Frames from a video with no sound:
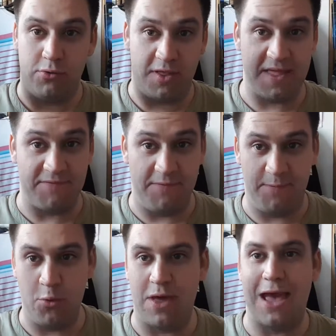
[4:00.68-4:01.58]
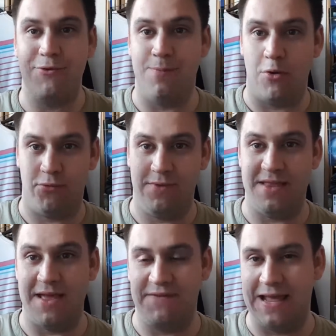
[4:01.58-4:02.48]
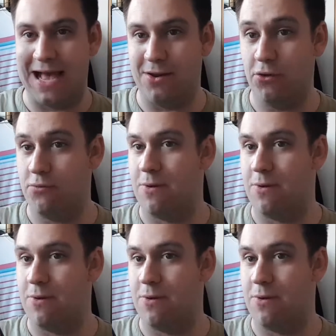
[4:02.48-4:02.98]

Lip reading: the 7th book, Harry Potter and the Deathly Hallows.